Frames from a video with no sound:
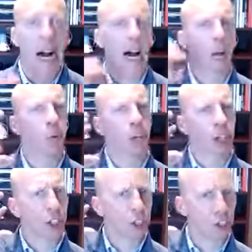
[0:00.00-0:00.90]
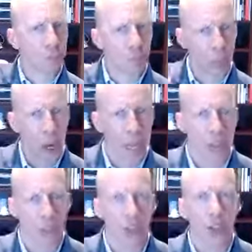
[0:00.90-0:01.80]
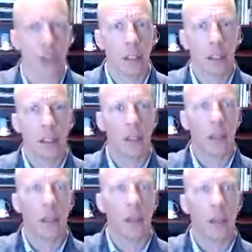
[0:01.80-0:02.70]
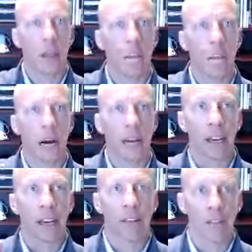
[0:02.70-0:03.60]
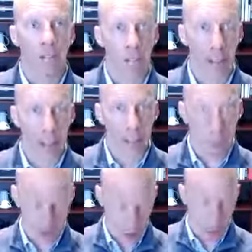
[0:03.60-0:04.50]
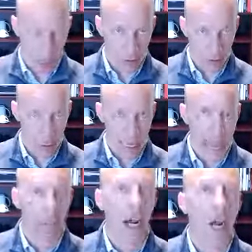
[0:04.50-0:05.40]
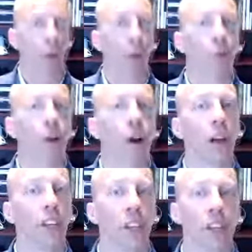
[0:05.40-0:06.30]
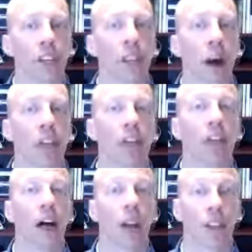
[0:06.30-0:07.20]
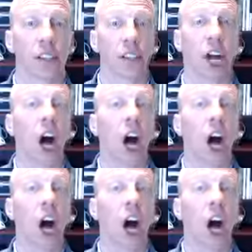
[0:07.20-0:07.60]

I would express my feelings and I would process my thoughts